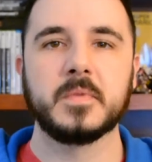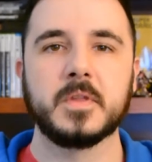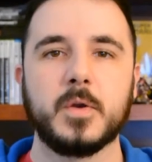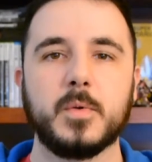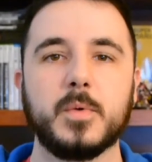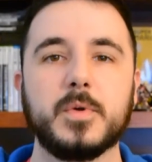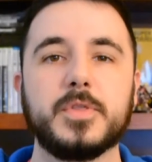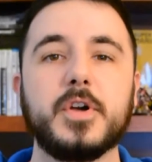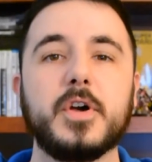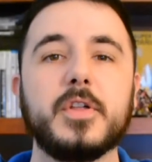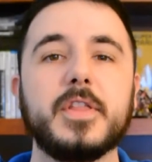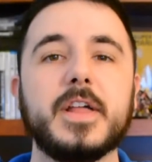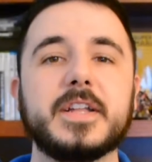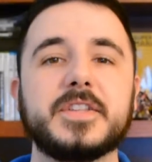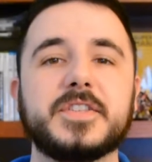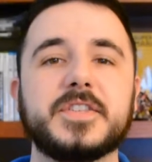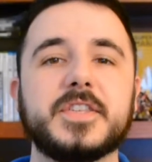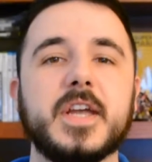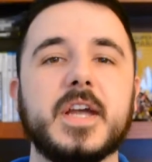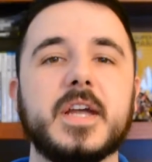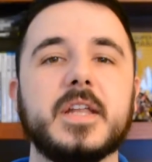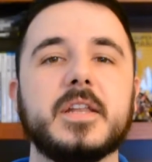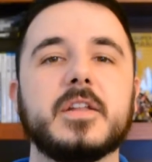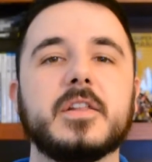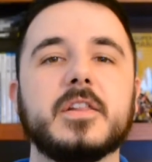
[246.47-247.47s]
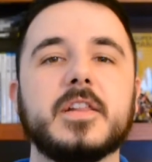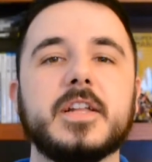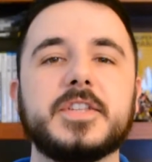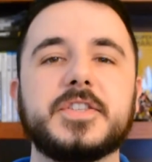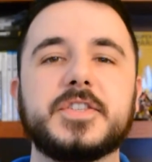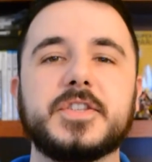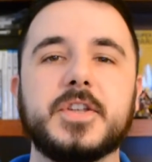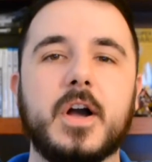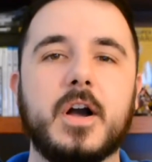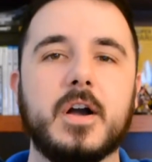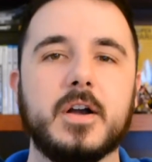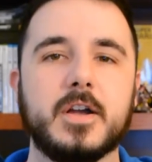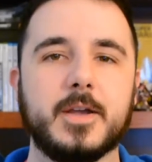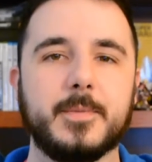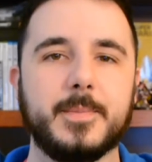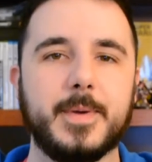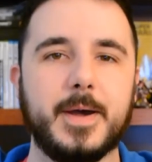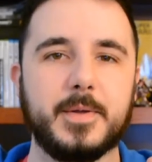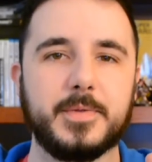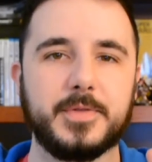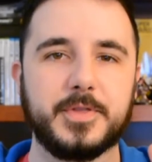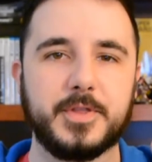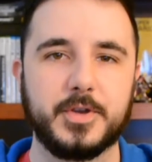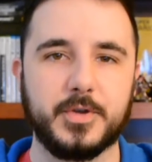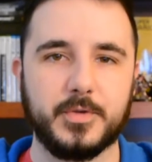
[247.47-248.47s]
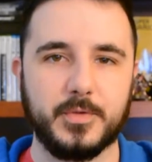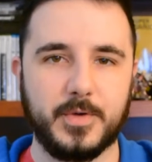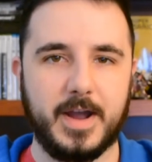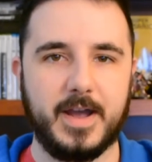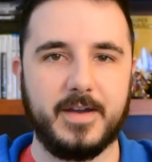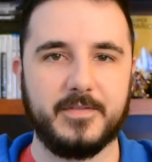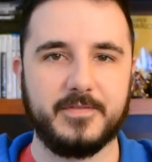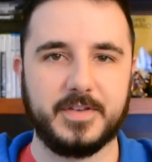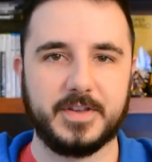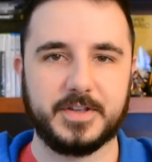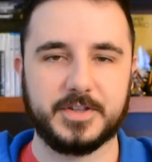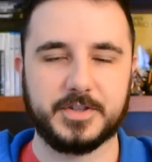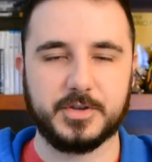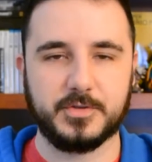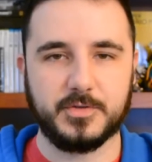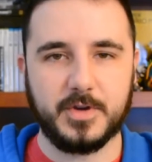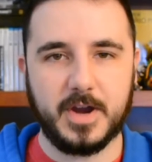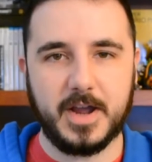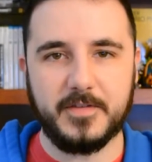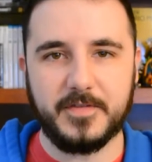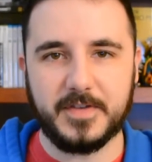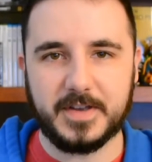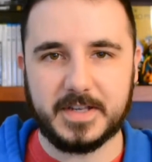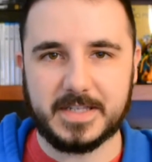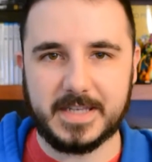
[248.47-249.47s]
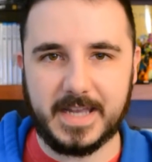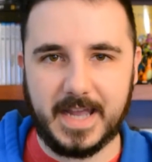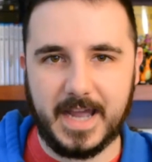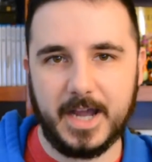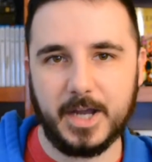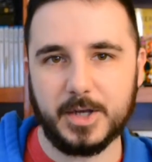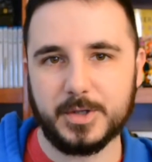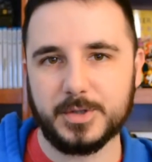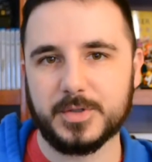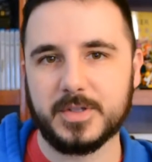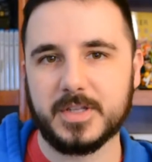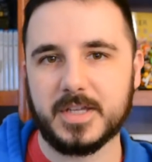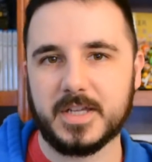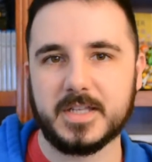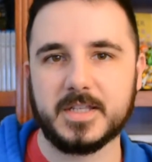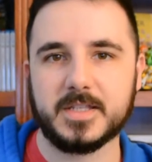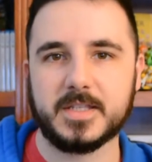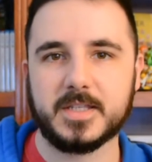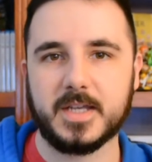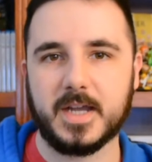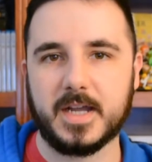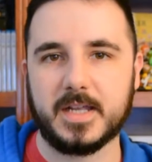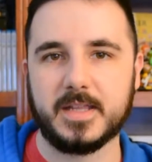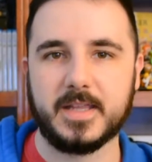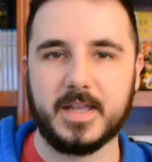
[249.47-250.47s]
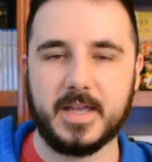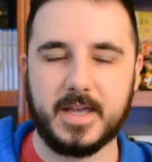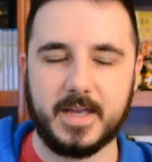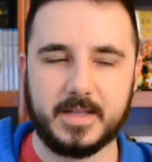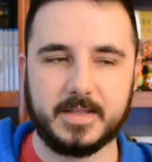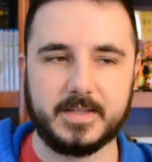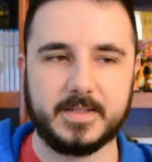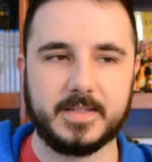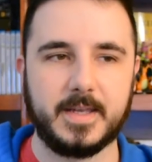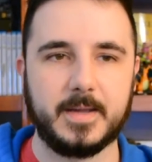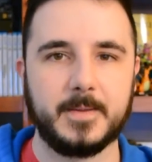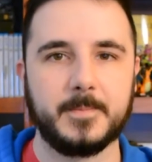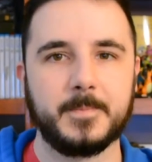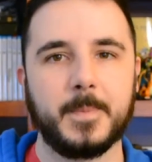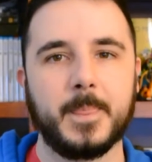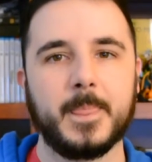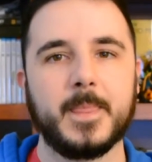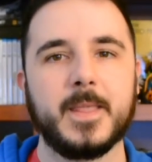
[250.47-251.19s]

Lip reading: With all that said, let's talk about the graphics. The graphics actually inside the headset.